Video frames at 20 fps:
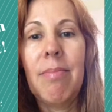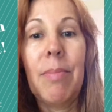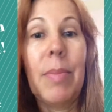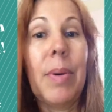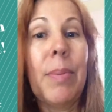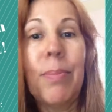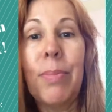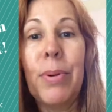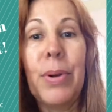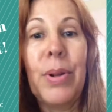
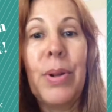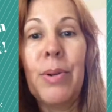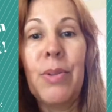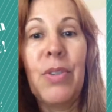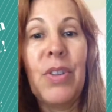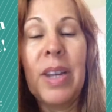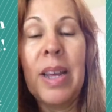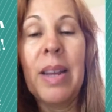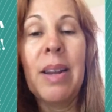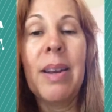
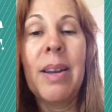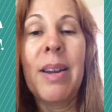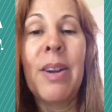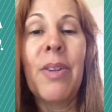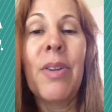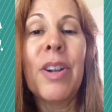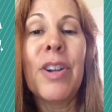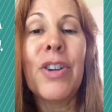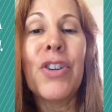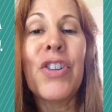produced. I
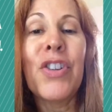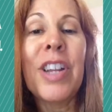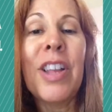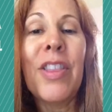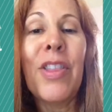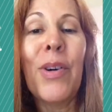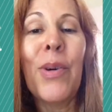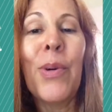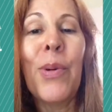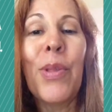don't understand
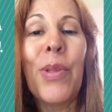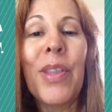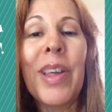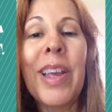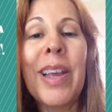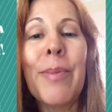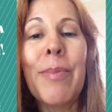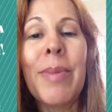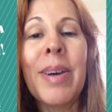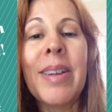the whole
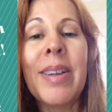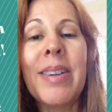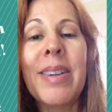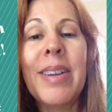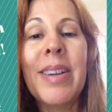thing, but